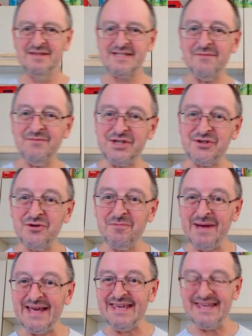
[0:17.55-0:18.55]

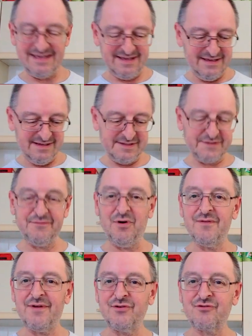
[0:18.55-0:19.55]
72p! It's a
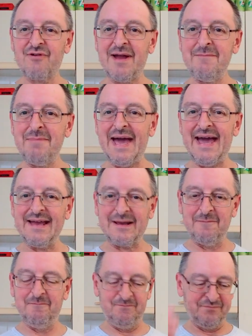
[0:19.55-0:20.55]
500 gram
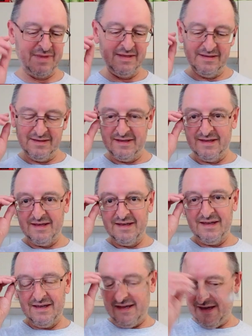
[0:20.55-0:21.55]
bag.
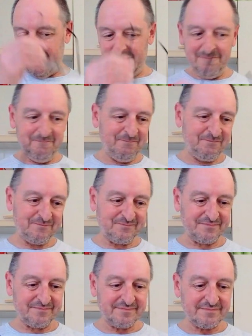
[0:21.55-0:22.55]
Um,
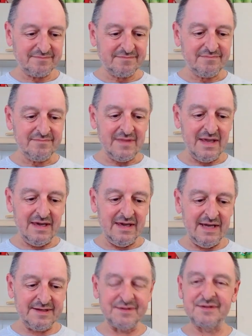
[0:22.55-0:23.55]

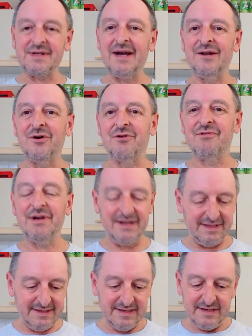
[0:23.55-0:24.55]
it doesn't say a lot
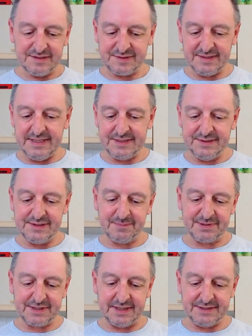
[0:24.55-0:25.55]
really. Seasoned
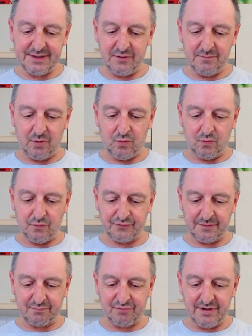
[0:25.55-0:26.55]
potato balls,
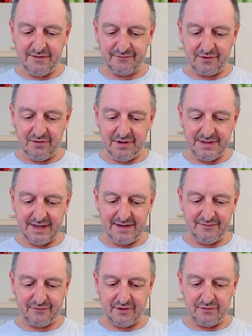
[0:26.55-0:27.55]
pre-fried
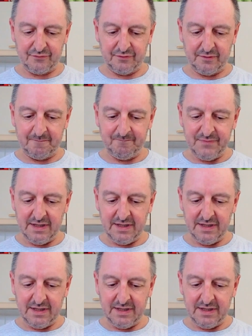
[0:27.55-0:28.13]
and frozen.